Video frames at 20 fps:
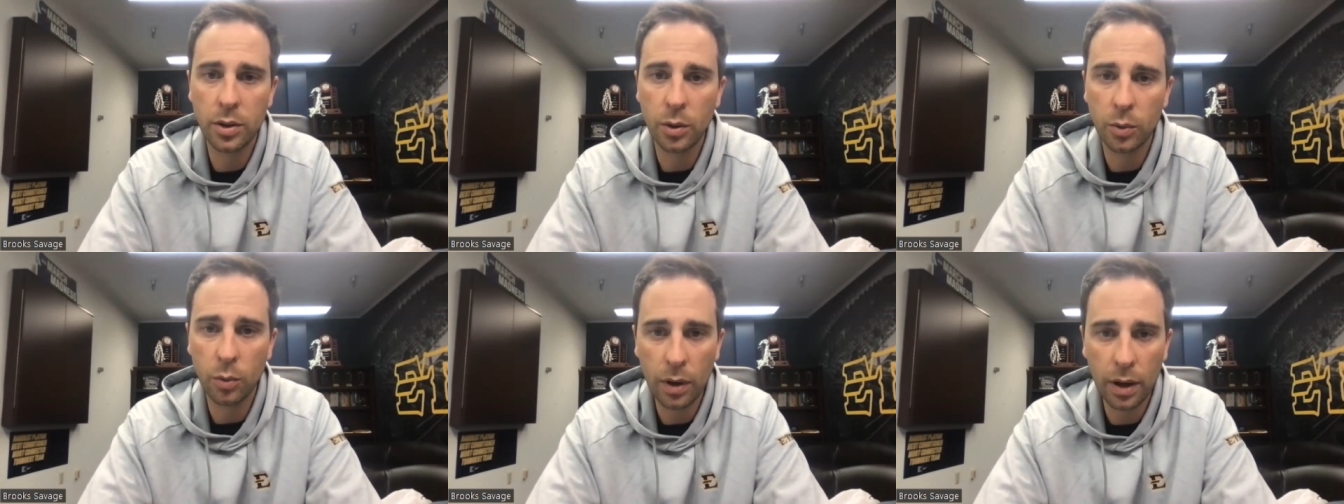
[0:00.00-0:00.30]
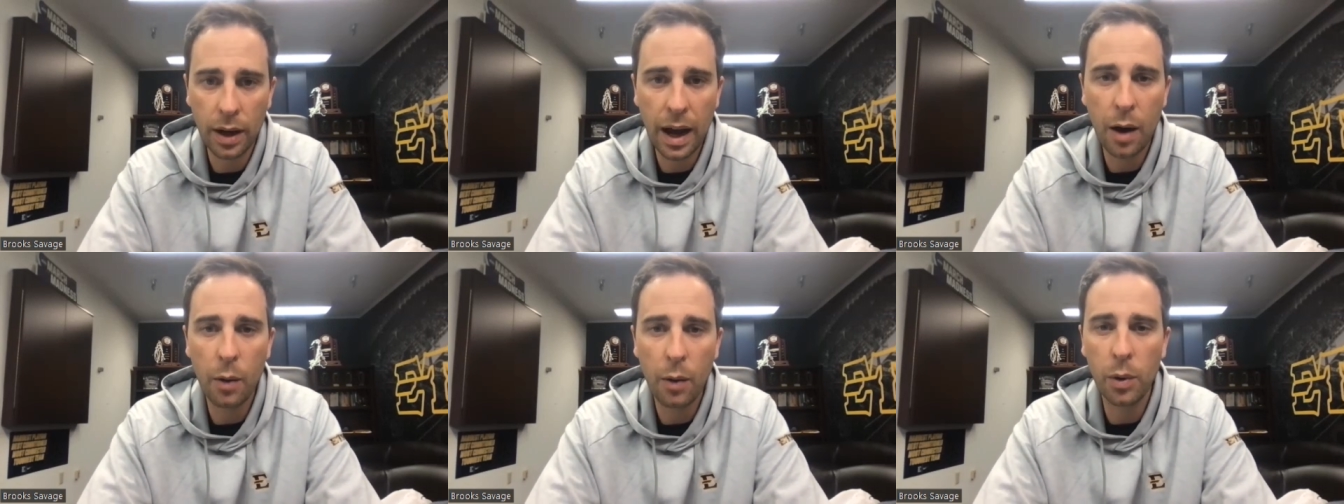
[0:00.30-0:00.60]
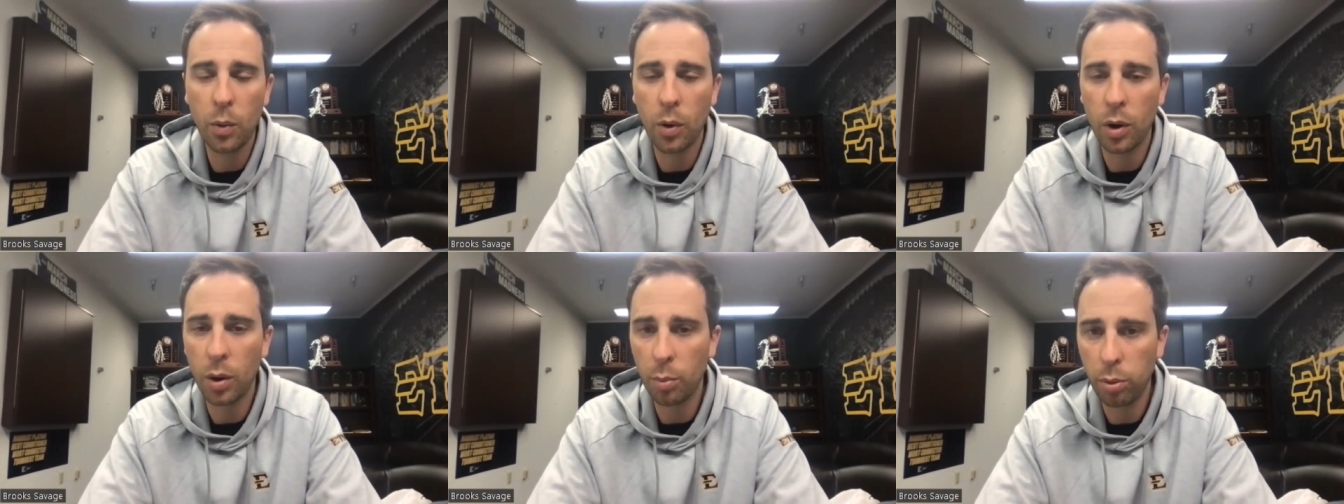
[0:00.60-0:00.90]
to how we
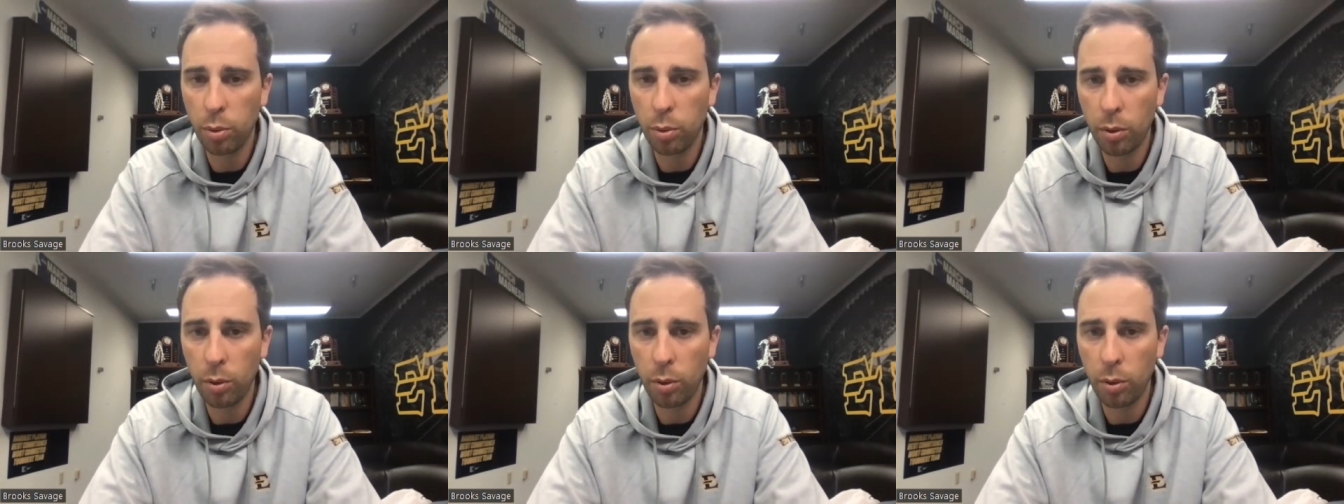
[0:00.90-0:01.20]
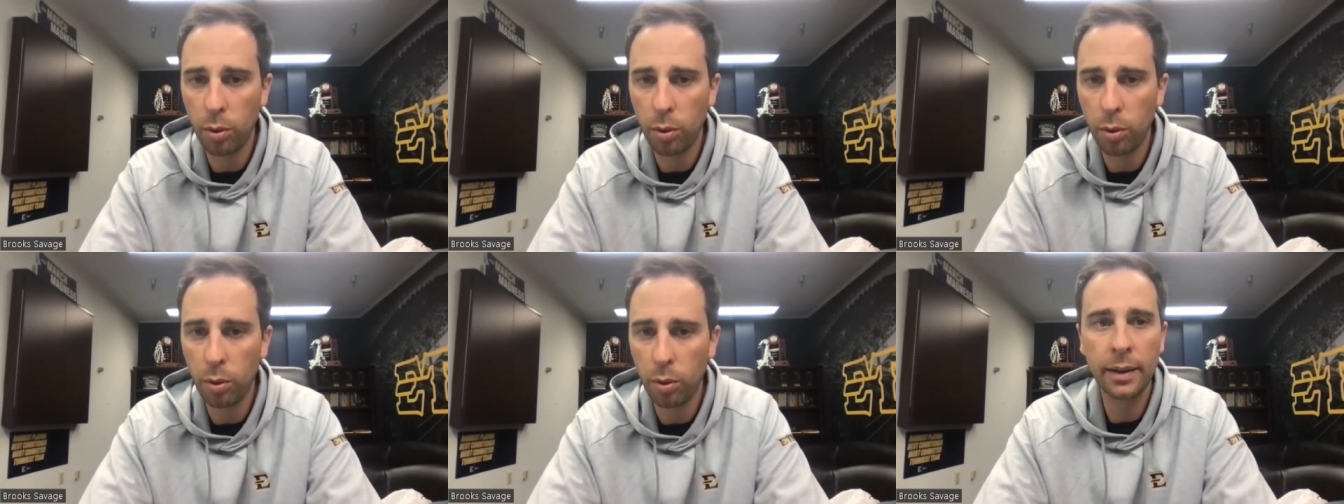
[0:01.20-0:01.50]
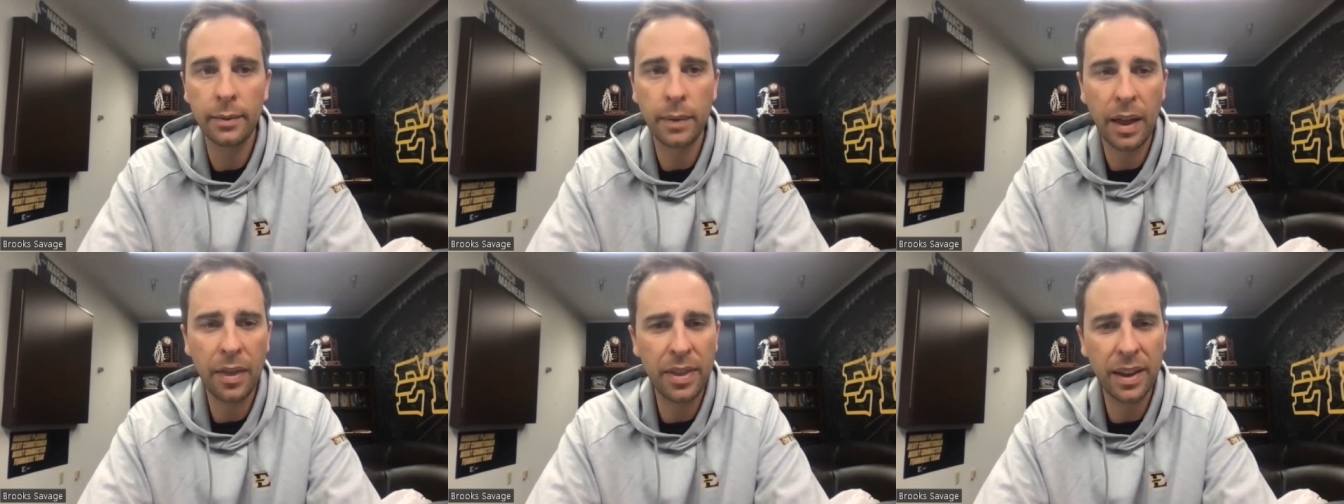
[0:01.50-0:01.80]
want to play,
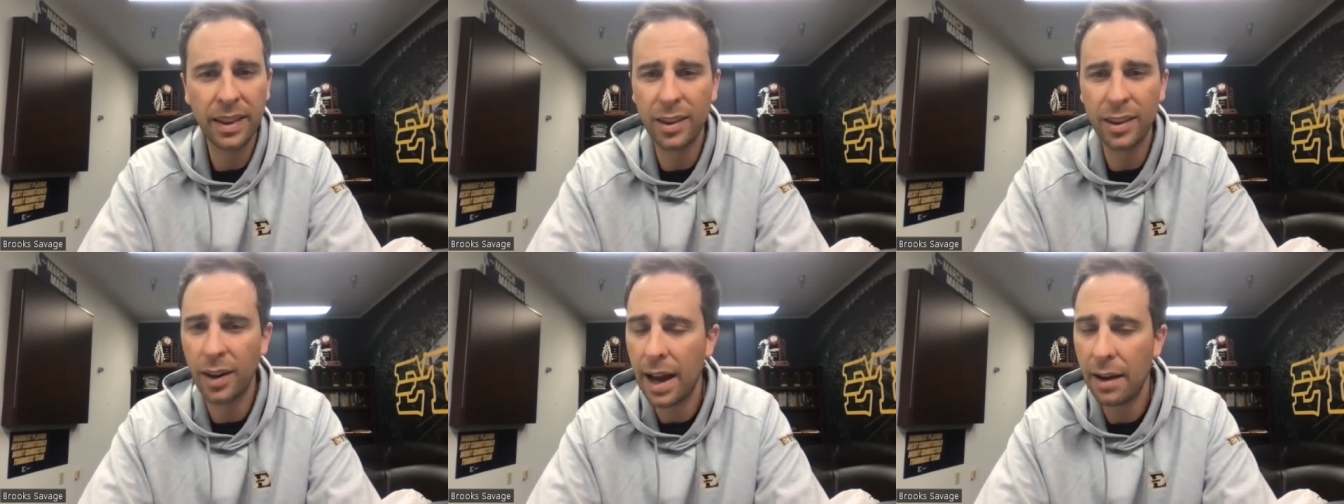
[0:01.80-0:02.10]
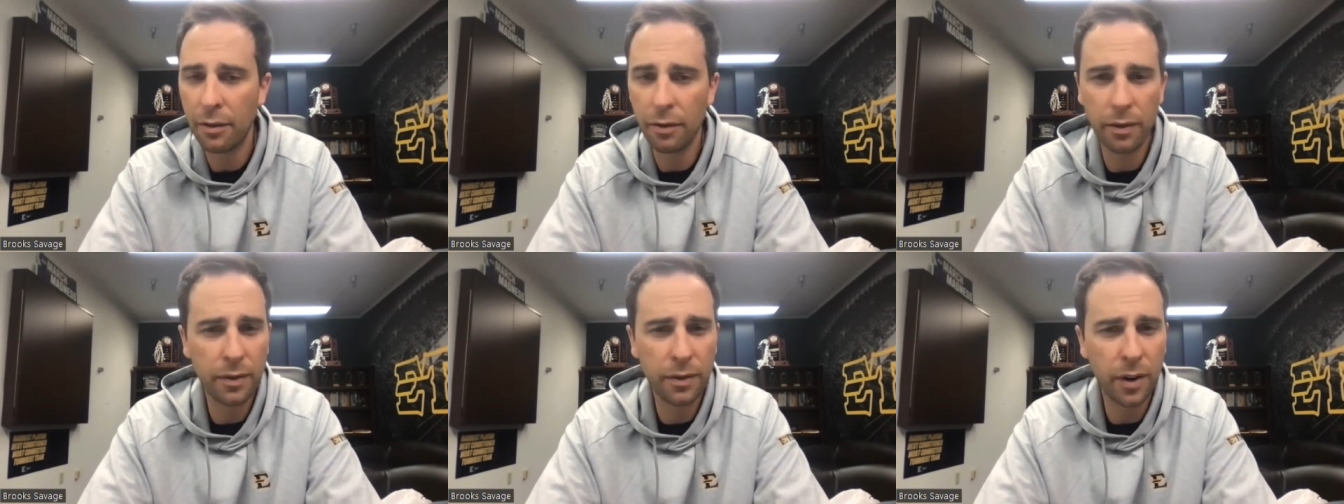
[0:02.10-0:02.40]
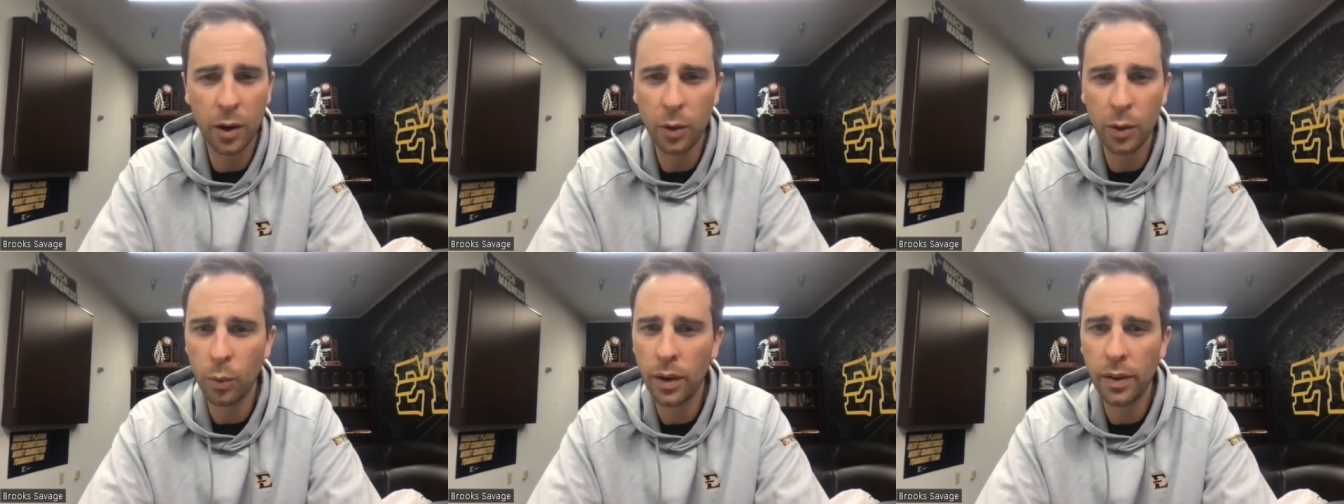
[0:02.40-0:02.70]
and I think they're having
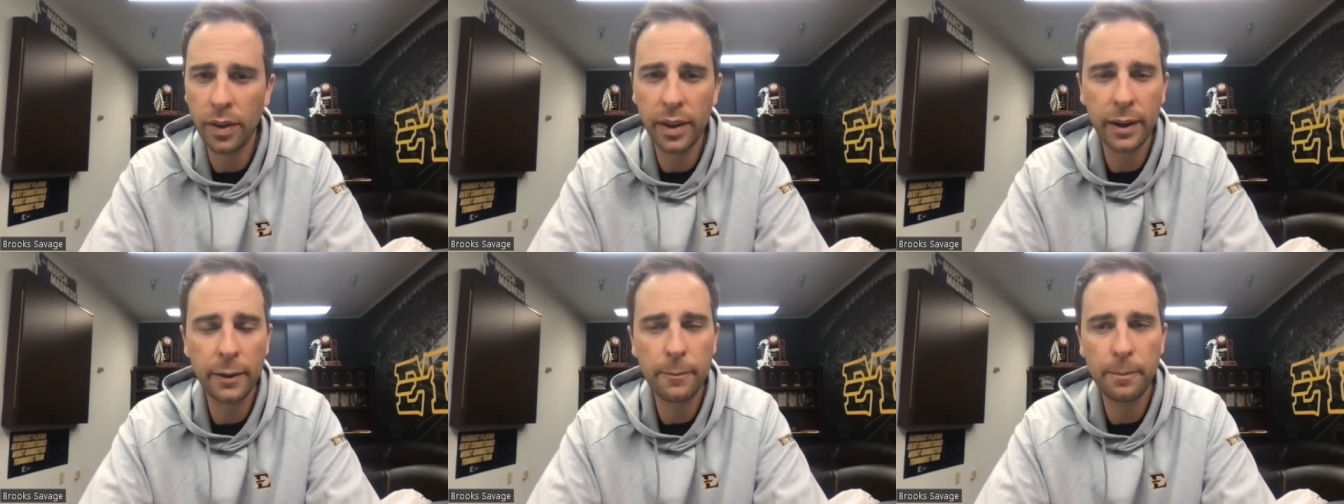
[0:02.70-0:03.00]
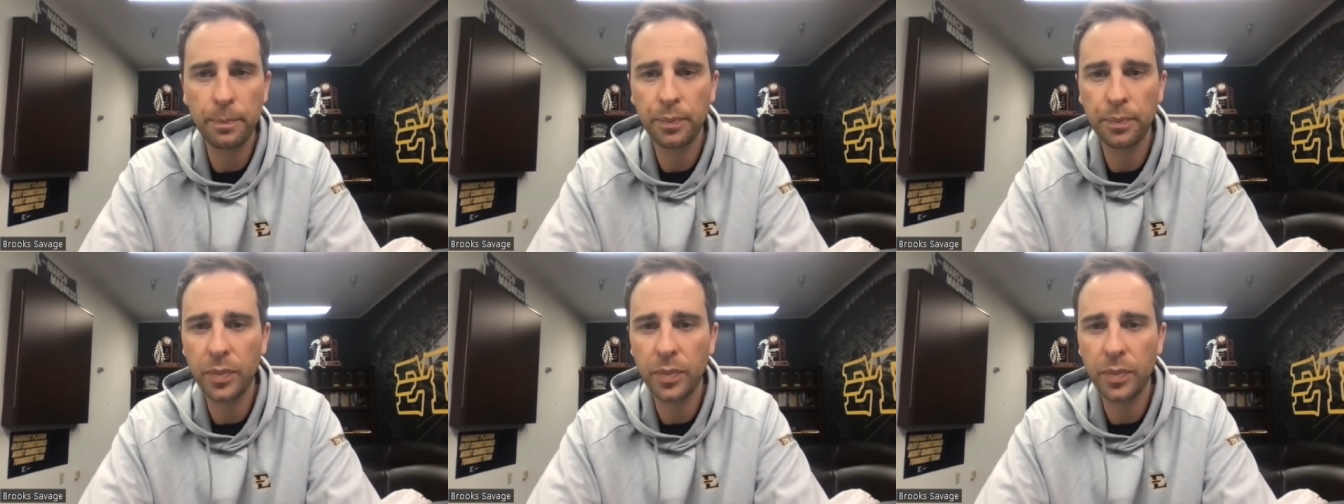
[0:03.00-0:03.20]
fun with it.